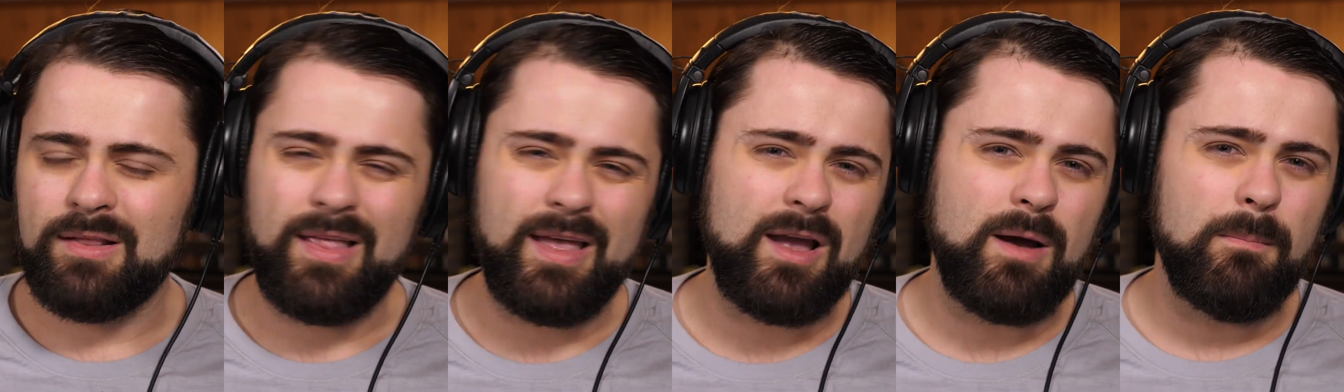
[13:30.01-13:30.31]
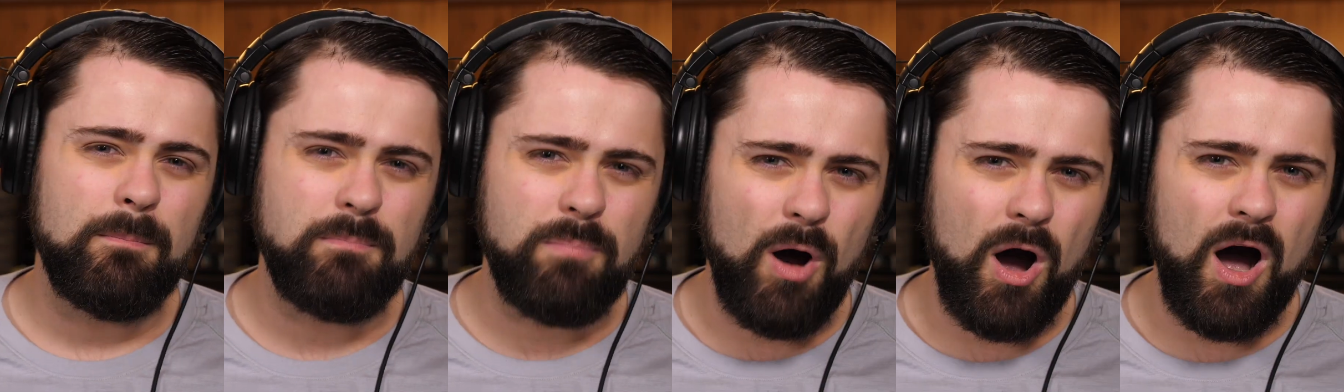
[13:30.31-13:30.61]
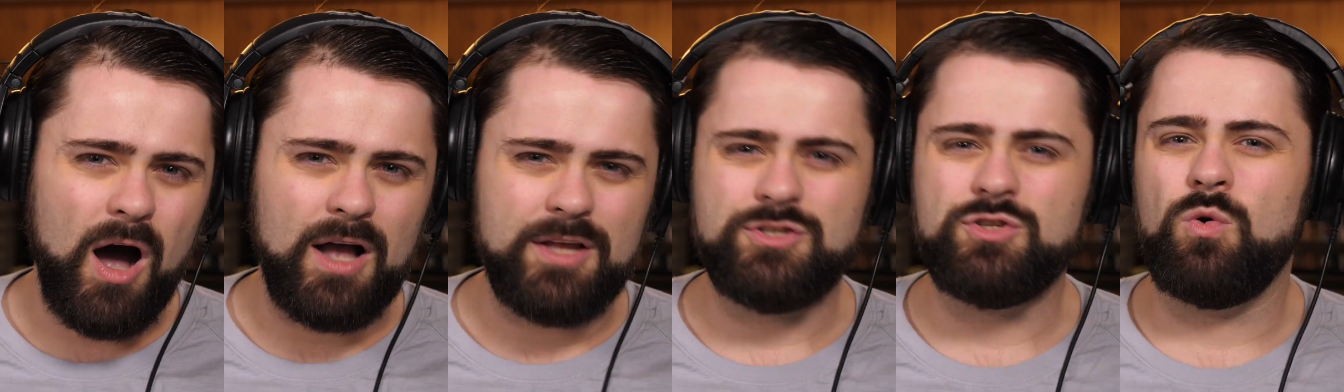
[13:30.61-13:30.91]
like a
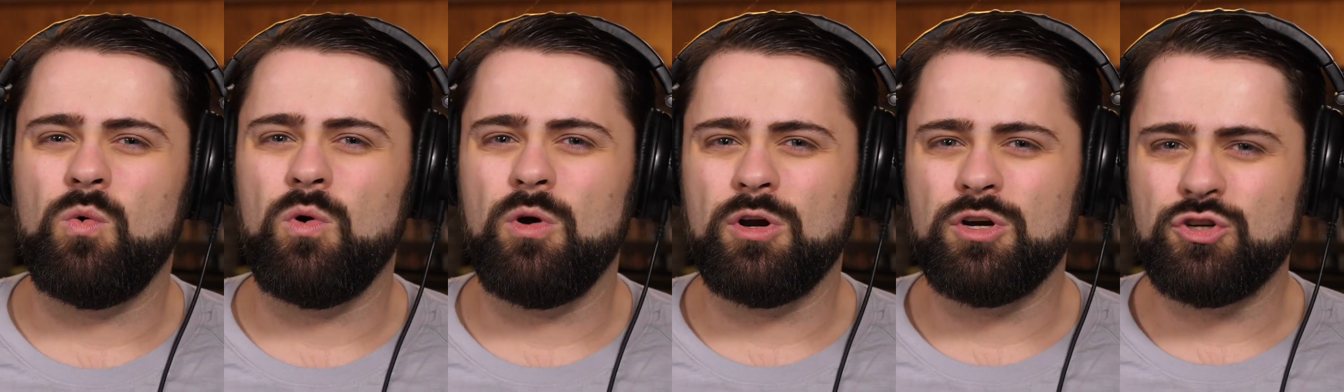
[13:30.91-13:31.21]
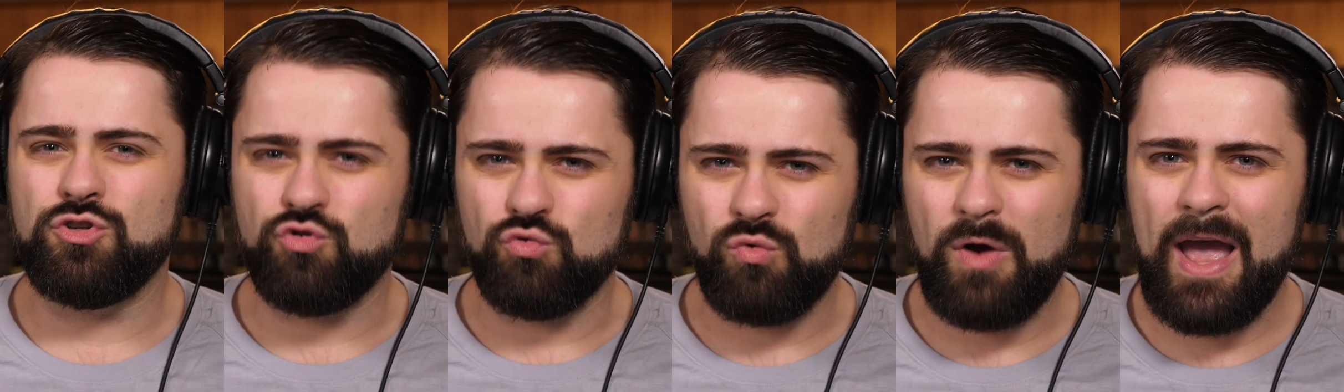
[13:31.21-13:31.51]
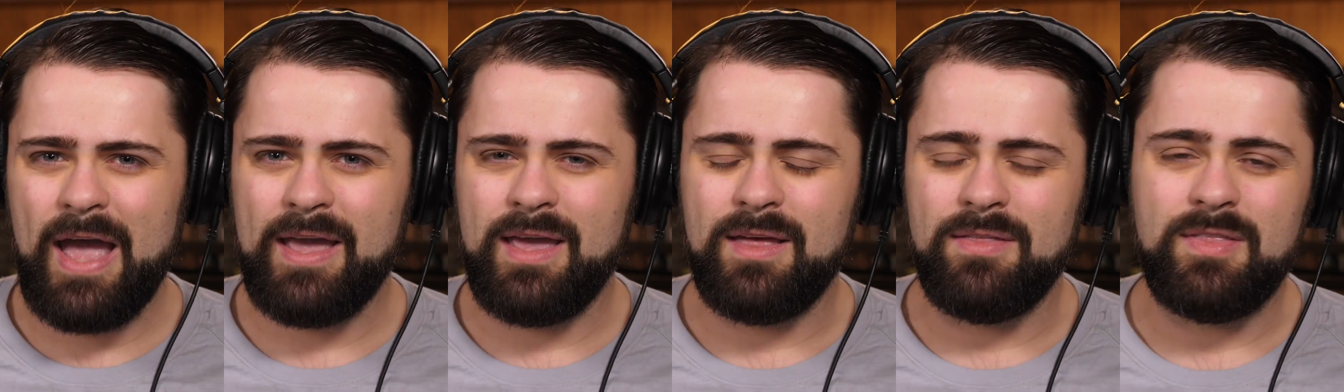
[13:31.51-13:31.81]
boss or a
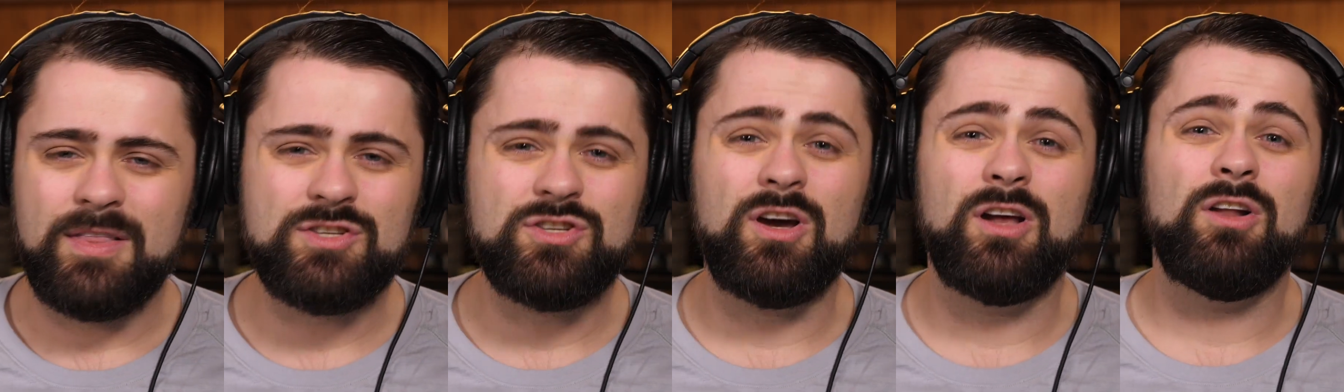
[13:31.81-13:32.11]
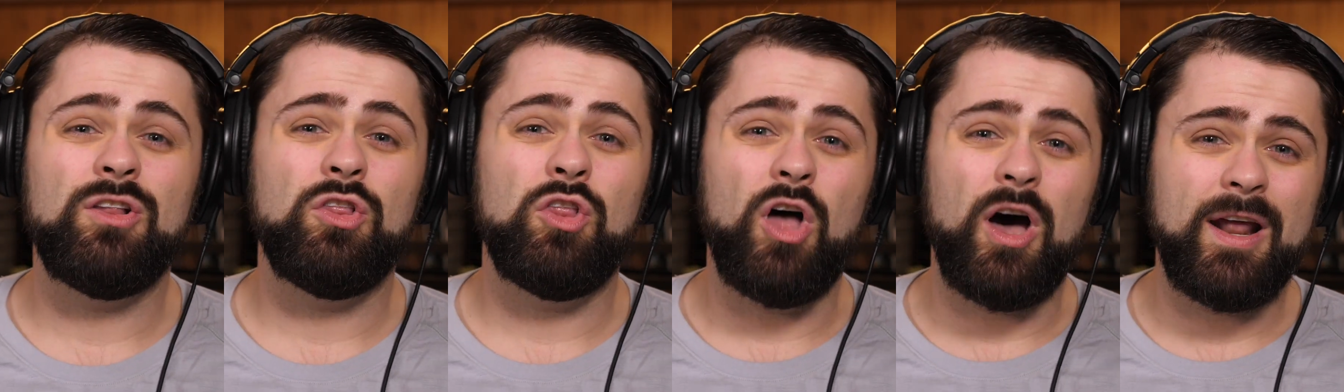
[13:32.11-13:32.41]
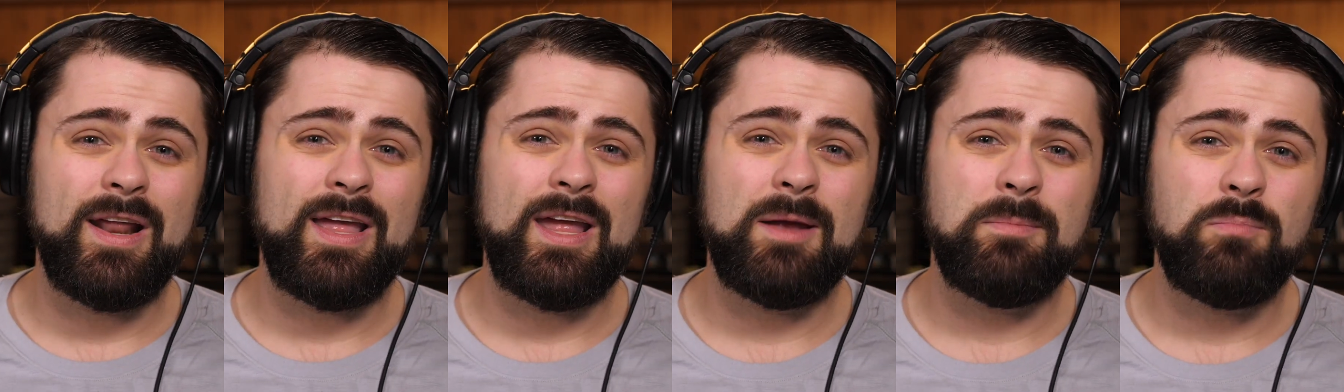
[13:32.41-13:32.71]
dragon that's got a lot
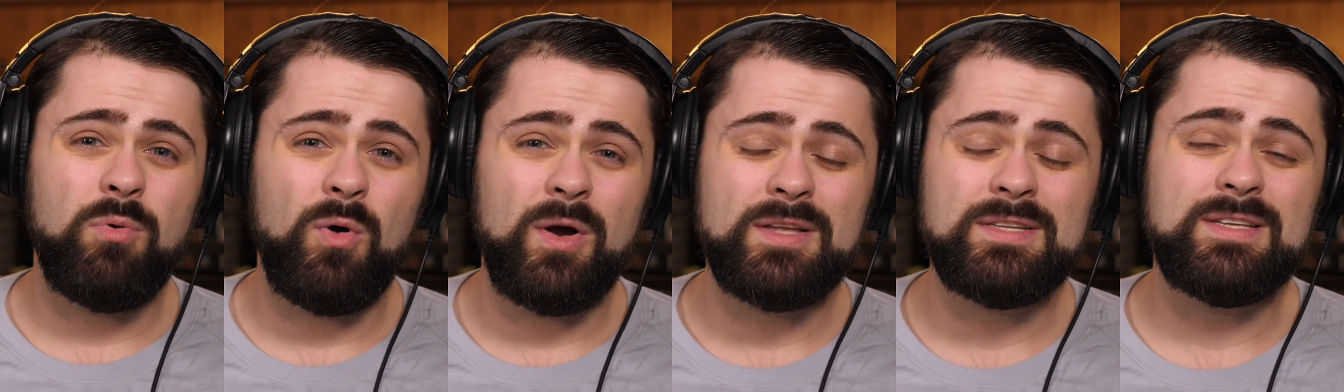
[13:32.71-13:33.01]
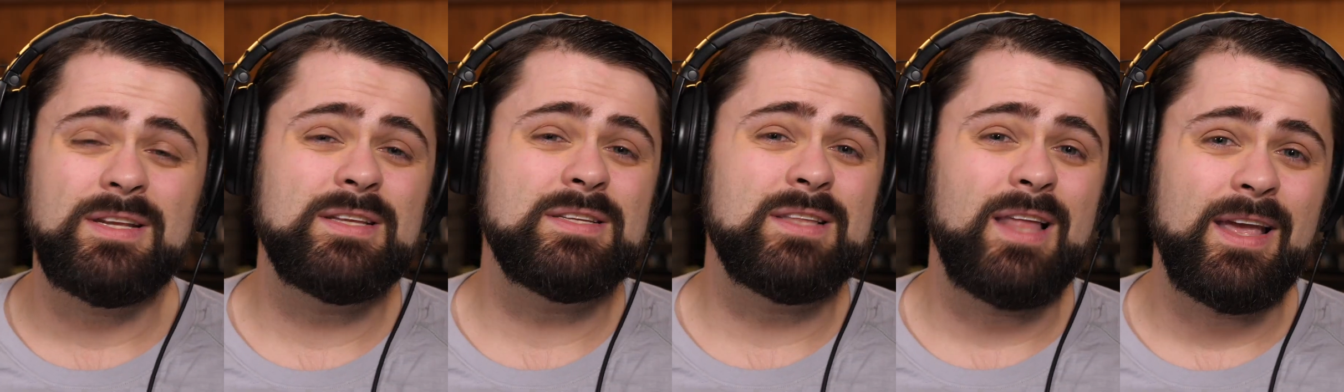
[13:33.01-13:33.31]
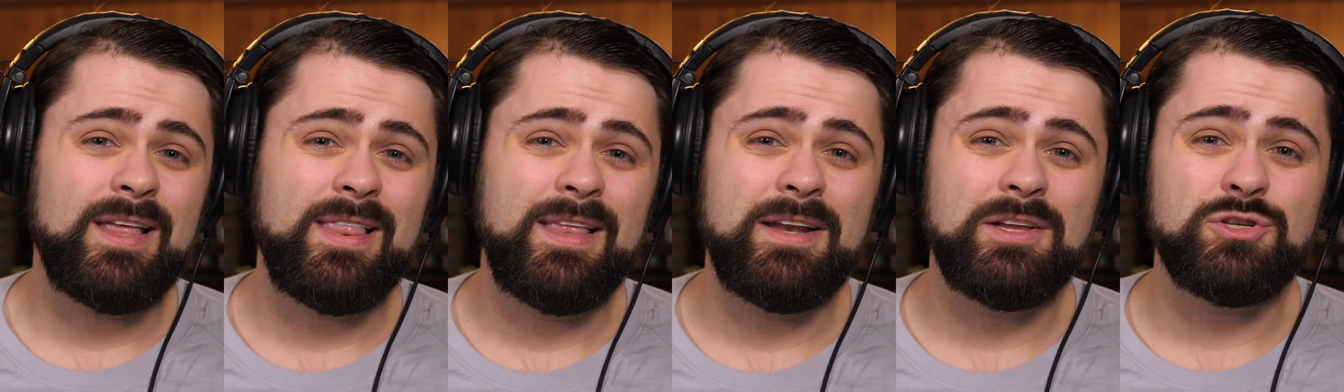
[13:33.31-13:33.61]
of hit points that is
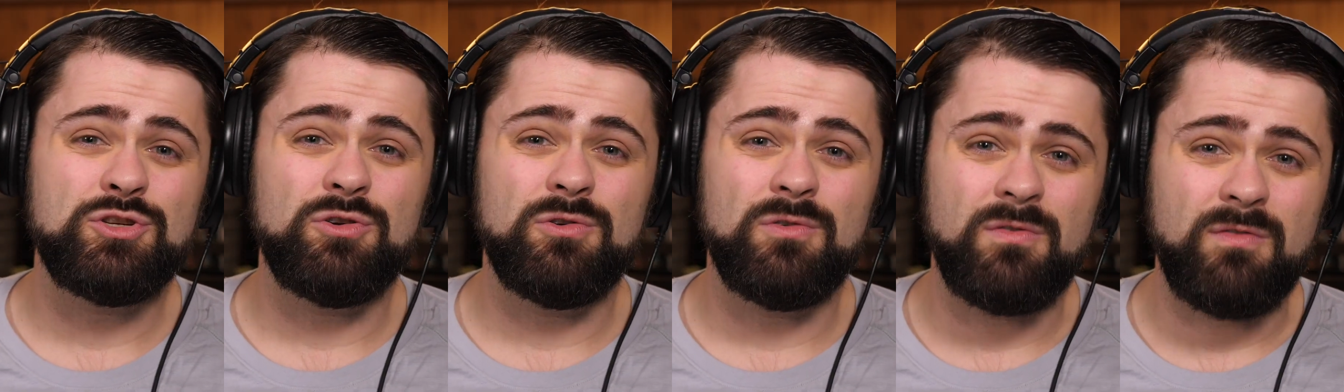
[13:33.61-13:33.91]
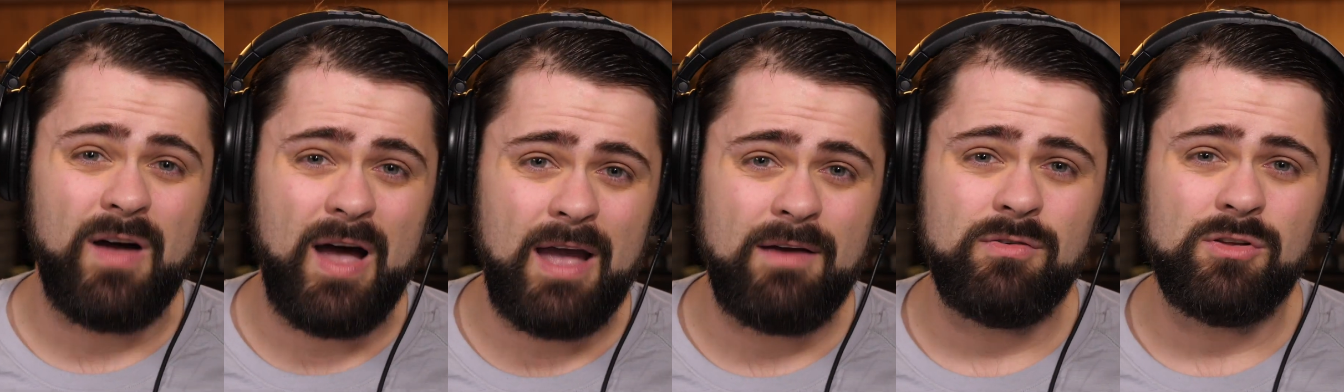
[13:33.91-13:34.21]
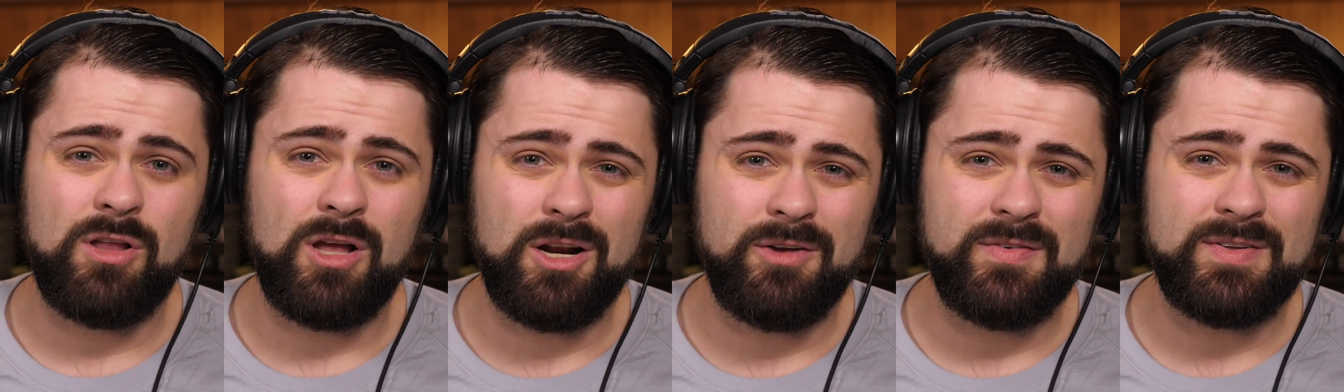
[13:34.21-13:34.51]
likely to survive a
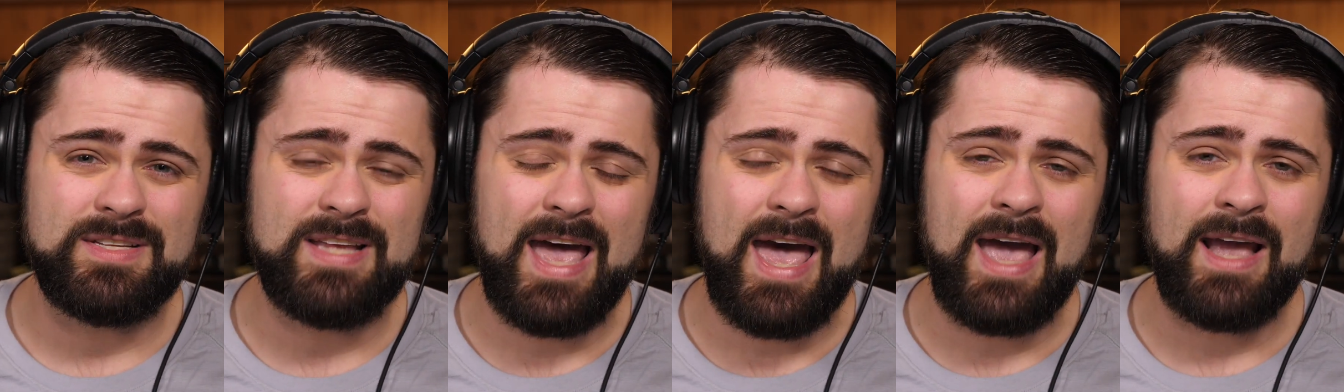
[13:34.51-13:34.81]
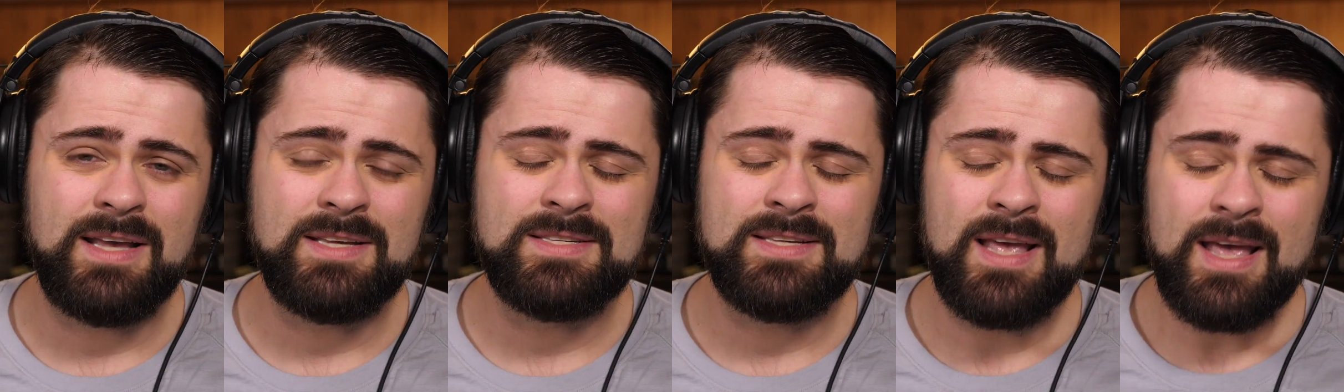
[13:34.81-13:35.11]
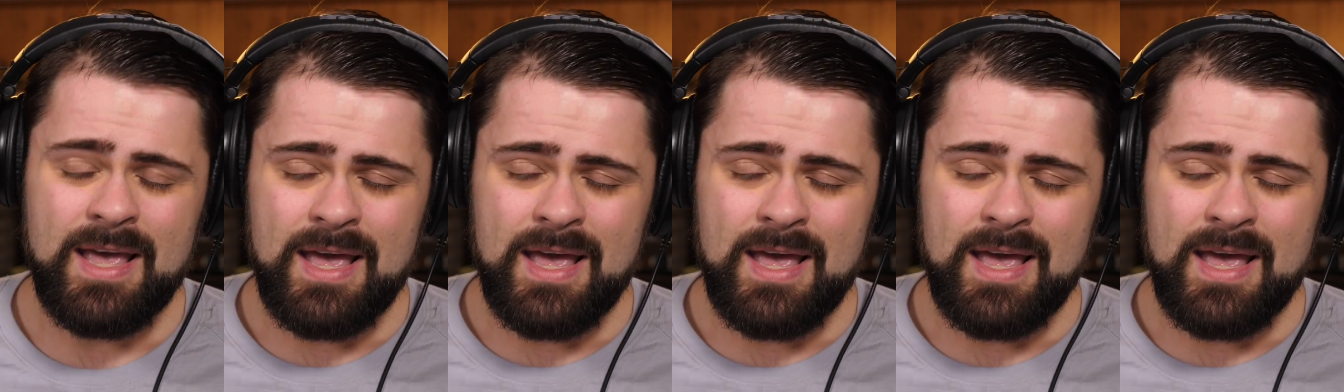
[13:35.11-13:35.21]
lot of attacks,